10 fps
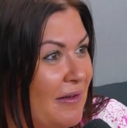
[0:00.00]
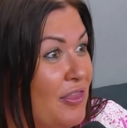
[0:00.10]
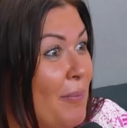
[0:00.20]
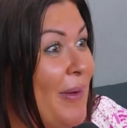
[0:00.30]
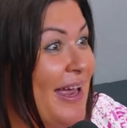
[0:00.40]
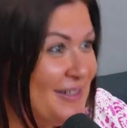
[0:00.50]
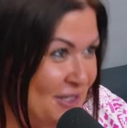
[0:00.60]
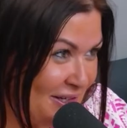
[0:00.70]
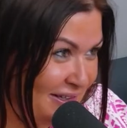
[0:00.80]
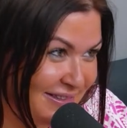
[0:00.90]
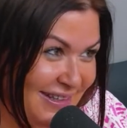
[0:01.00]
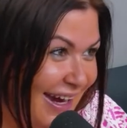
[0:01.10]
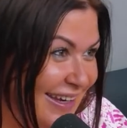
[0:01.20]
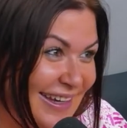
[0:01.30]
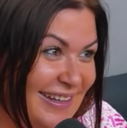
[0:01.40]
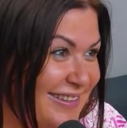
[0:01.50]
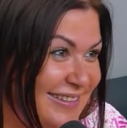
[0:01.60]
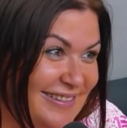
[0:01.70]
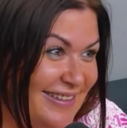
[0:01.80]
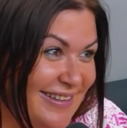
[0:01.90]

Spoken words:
the benches, like it's...